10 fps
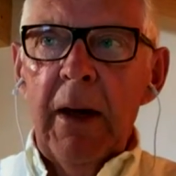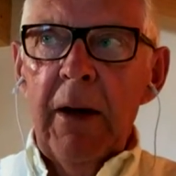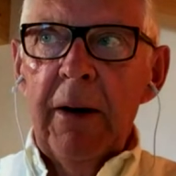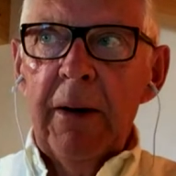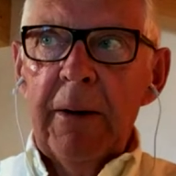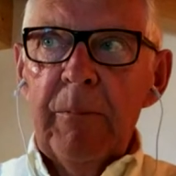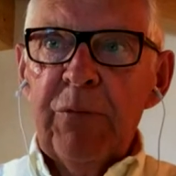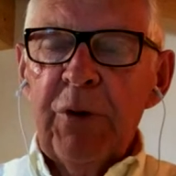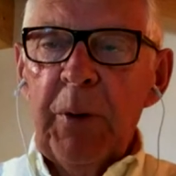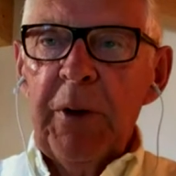
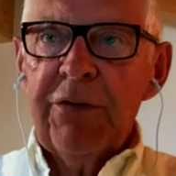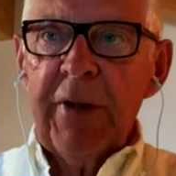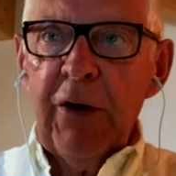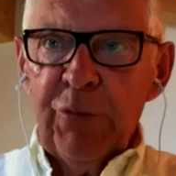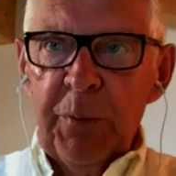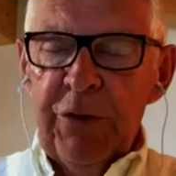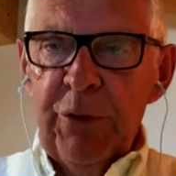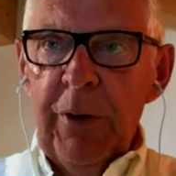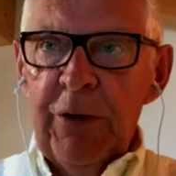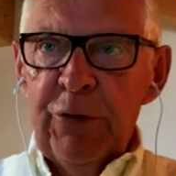So it starts with
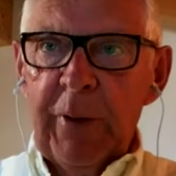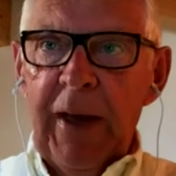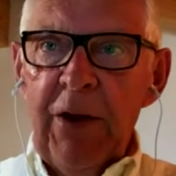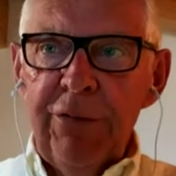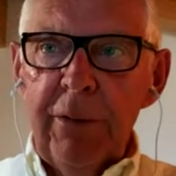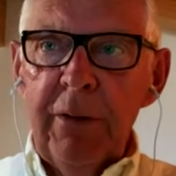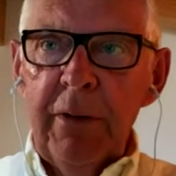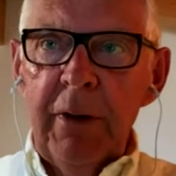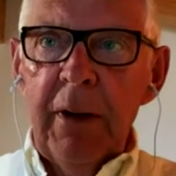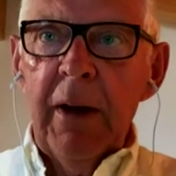your education.
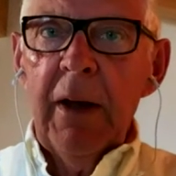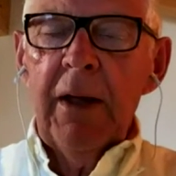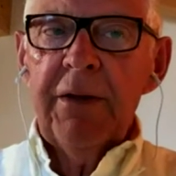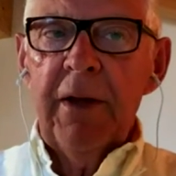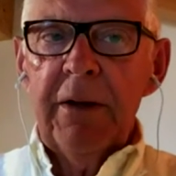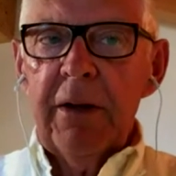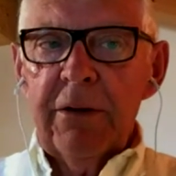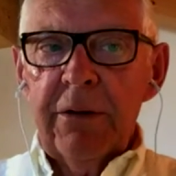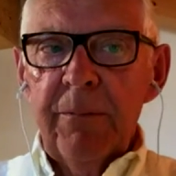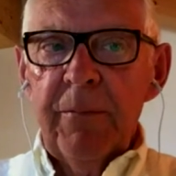Then
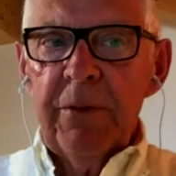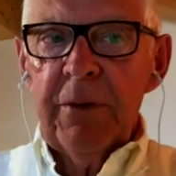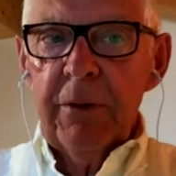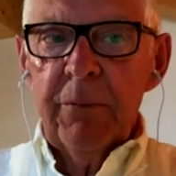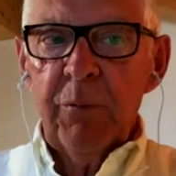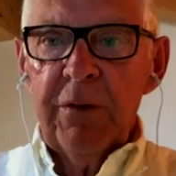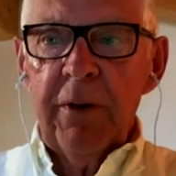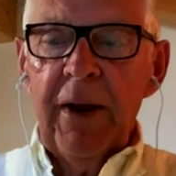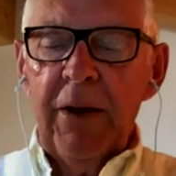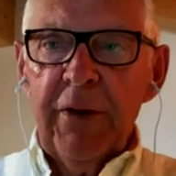the
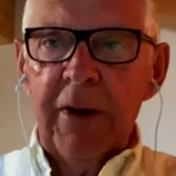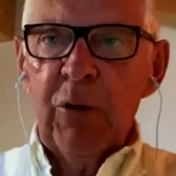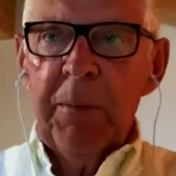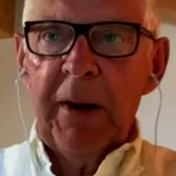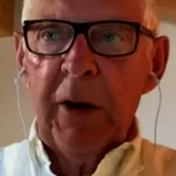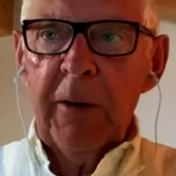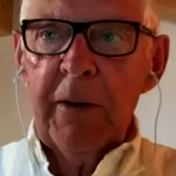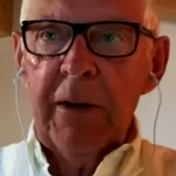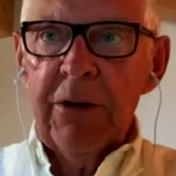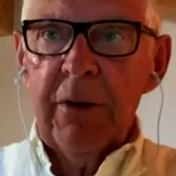next thing you build
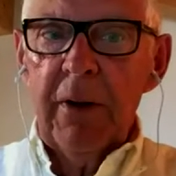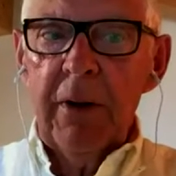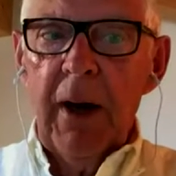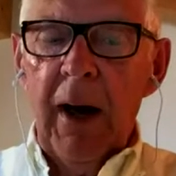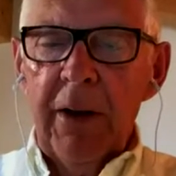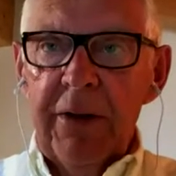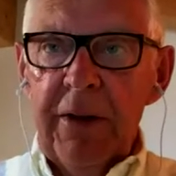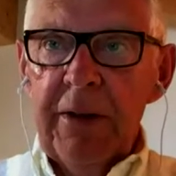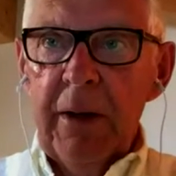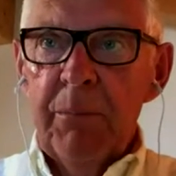on are
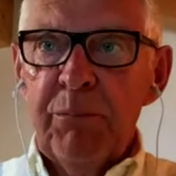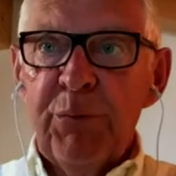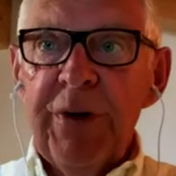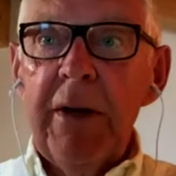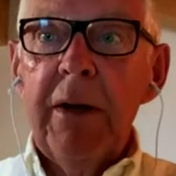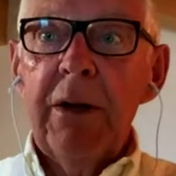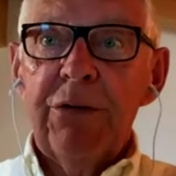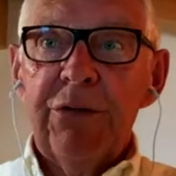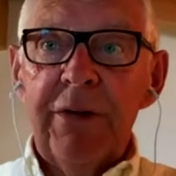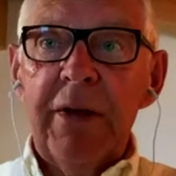the
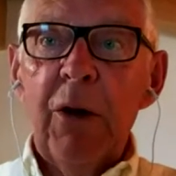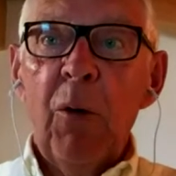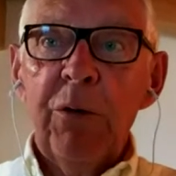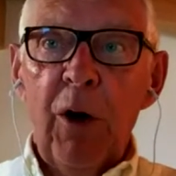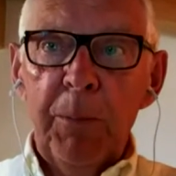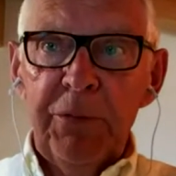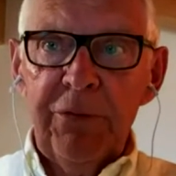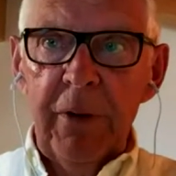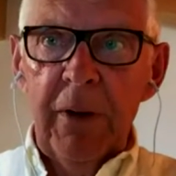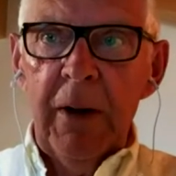pre-CEO
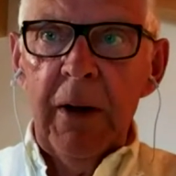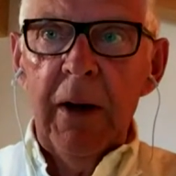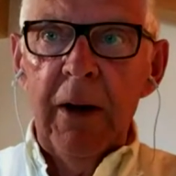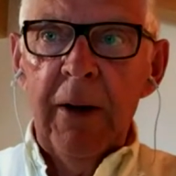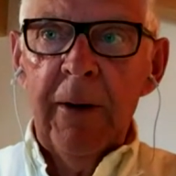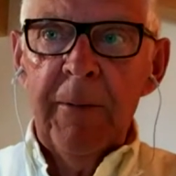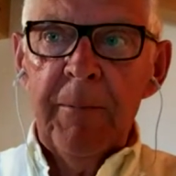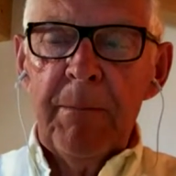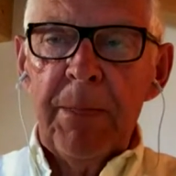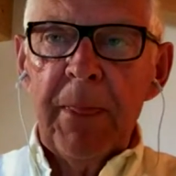jobs.
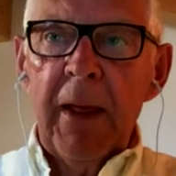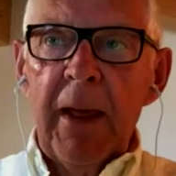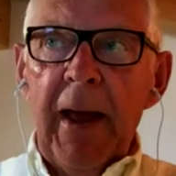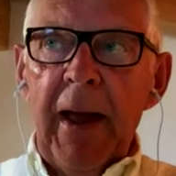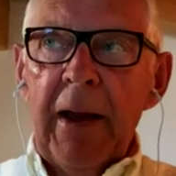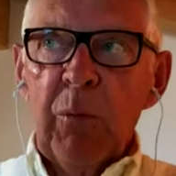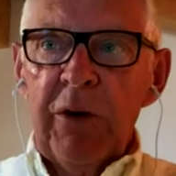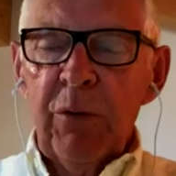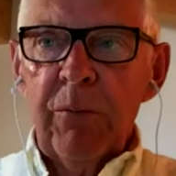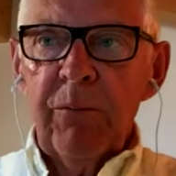And
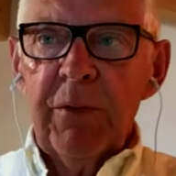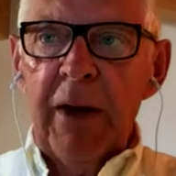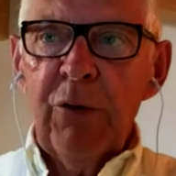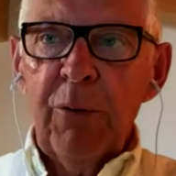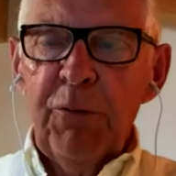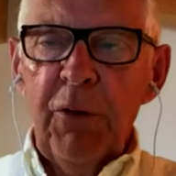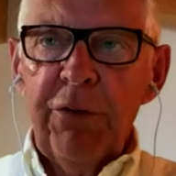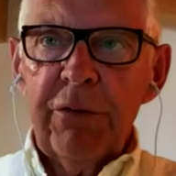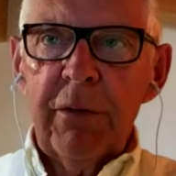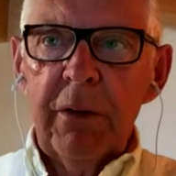when you get your
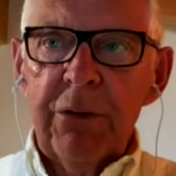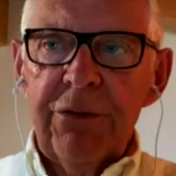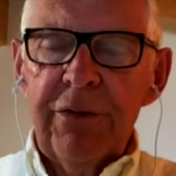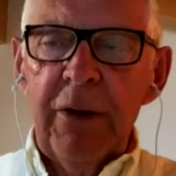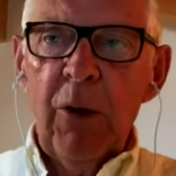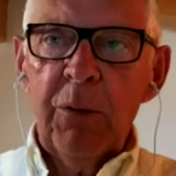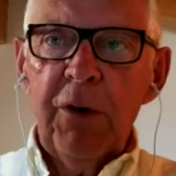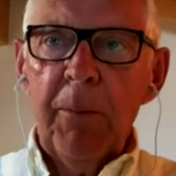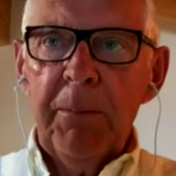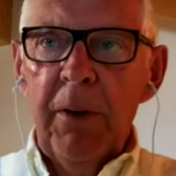first CEO
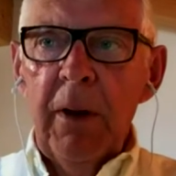job,